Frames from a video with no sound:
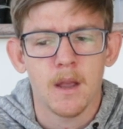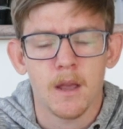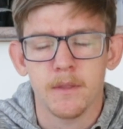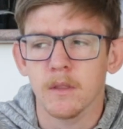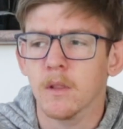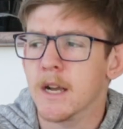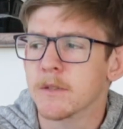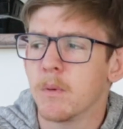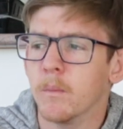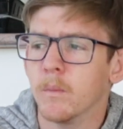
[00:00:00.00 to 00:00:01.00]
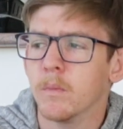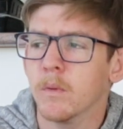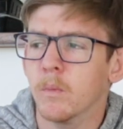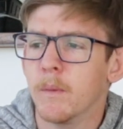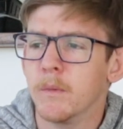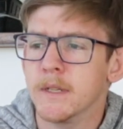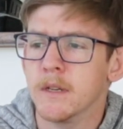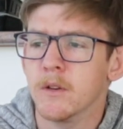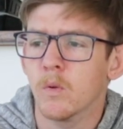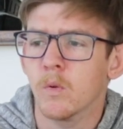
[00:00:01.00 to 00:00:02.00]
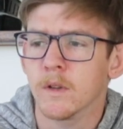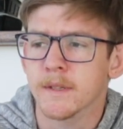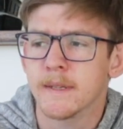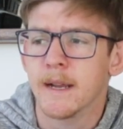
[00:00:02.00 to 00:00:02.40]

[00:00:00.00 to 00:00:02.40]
think the last one, the one we did in August